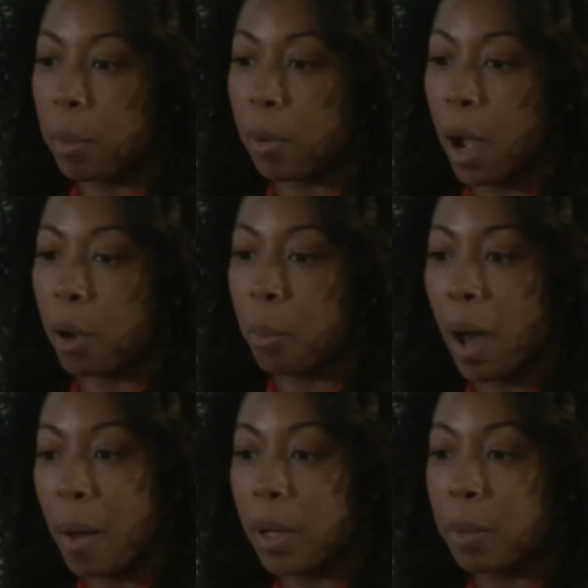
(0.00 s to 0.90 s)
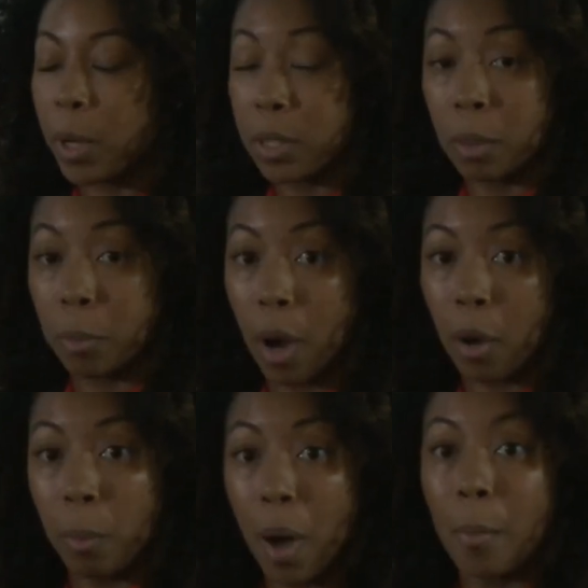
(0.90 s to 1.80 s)
President Barack
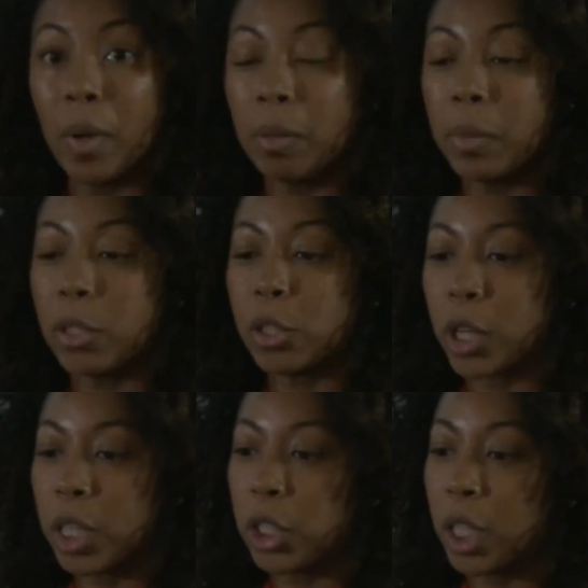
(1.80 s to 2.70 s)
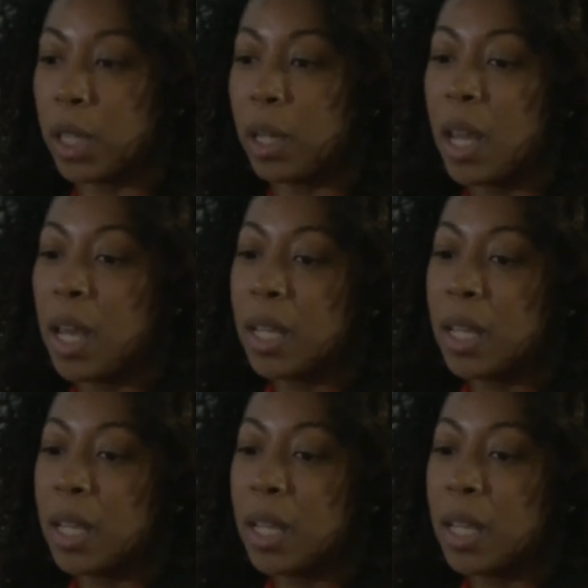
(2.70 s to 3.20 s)
Obama administration